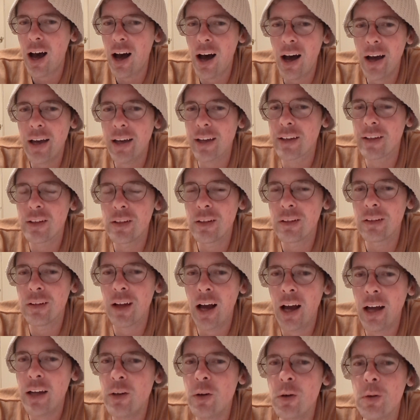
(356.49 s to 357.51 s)
I can
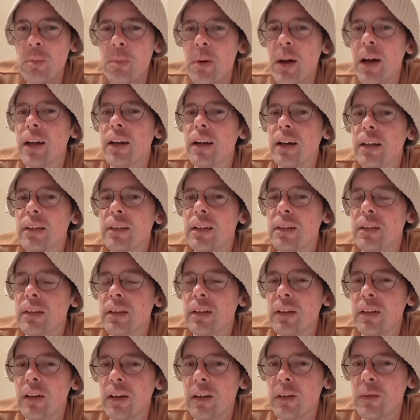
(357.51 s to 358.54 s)
I know better than
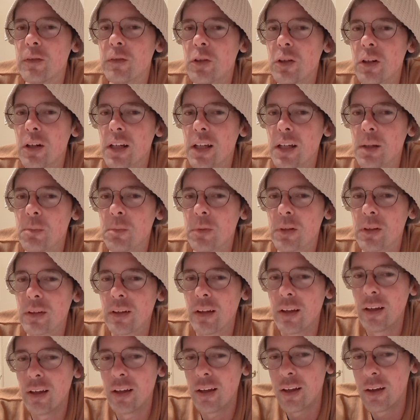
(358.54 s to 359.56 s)
the god of dreams.
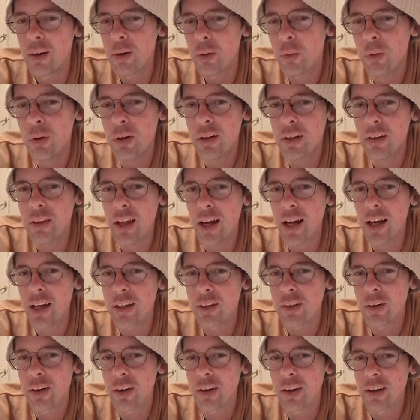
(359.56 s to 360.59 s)
What do
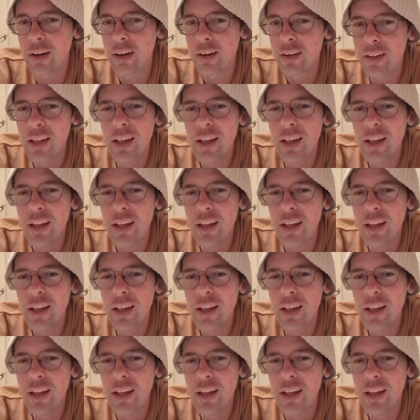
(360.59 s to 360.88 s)
they know?